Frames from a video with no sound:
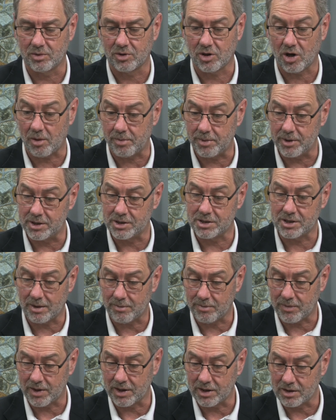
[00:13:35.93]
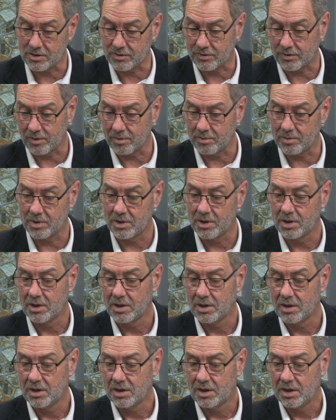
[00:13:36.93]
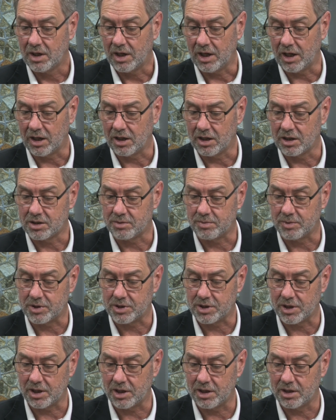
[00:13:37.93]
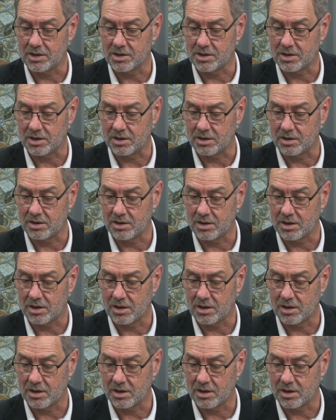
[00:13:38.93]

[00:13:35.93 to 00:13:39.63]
copied some things from English machines, and